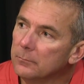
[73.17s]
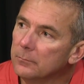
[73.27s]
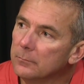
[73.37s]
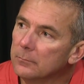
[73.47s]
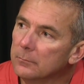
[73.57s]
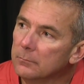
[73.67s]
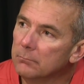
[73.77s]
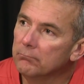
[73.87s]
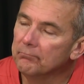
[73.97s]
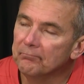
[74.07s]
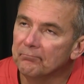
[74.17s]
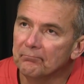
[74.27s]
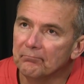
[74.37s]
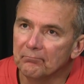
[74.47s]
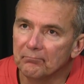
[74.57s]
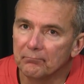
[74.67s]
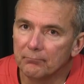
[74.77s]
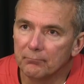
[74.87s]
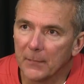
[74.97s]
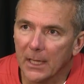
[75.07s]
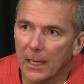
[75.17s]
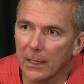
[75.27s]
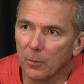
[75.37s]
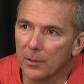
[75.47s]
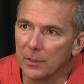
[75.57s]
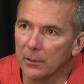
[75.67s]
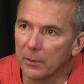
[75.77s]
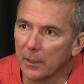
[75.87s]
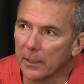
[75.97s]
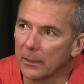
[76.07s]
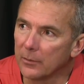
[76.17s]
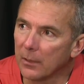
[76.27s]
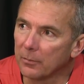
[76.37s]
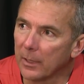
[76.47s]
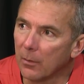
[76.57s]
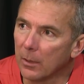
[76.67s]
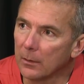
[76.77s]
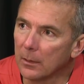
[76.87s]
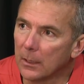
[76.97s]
What do you remember in, uh, hearing on the headset? I wasn't even on the headset for that one.